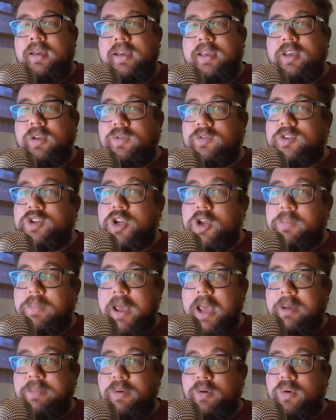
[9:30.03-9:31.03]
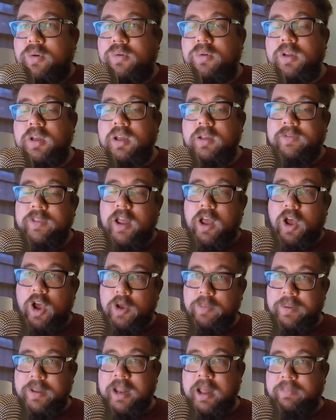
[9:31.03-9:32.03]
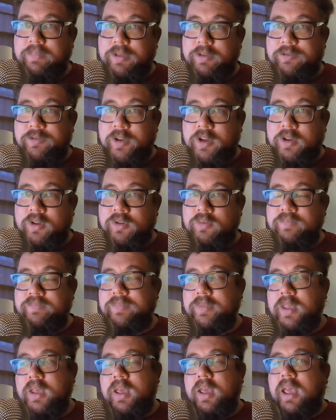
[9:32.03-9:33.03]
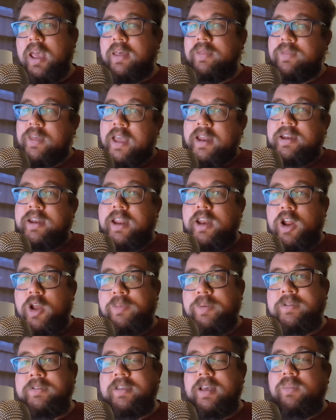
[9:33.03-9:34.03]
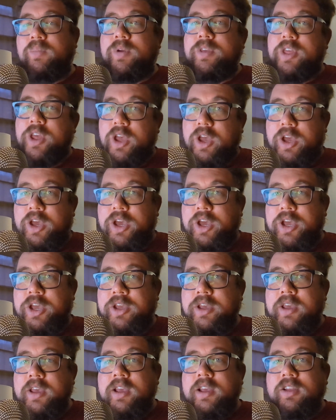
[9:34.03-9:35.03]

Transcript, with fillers: Kills two people that open up the film, and then it opens up with her.